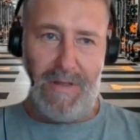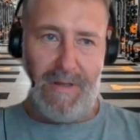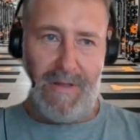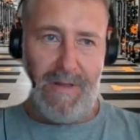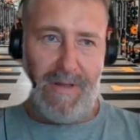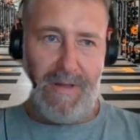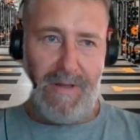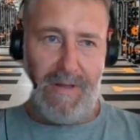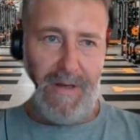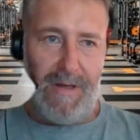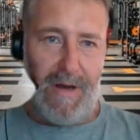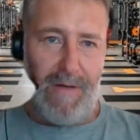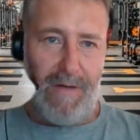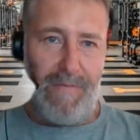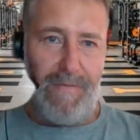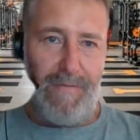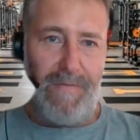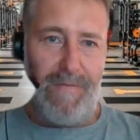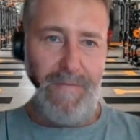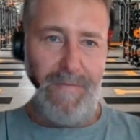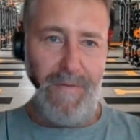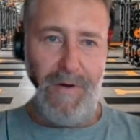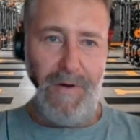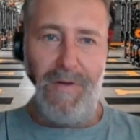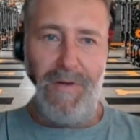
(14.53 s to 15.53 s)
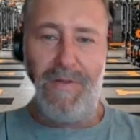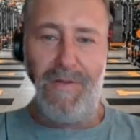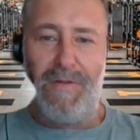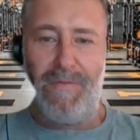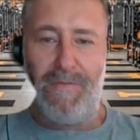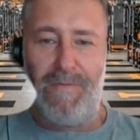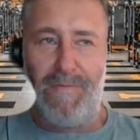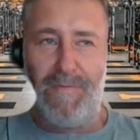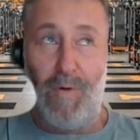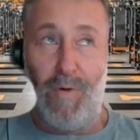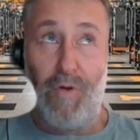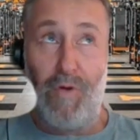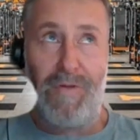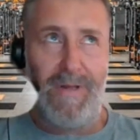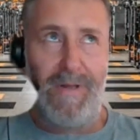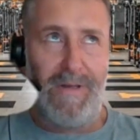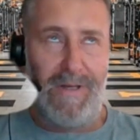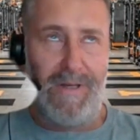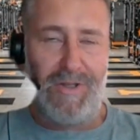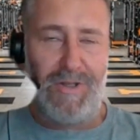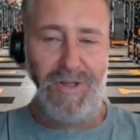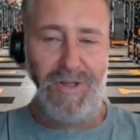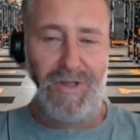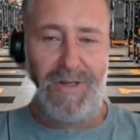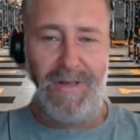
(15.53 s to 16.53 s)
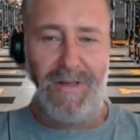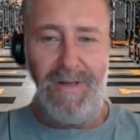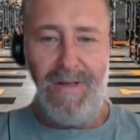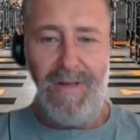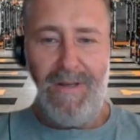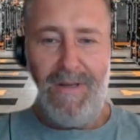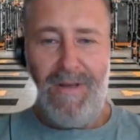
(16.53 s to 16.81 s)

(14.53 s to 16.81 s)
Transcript: and in our fourth edition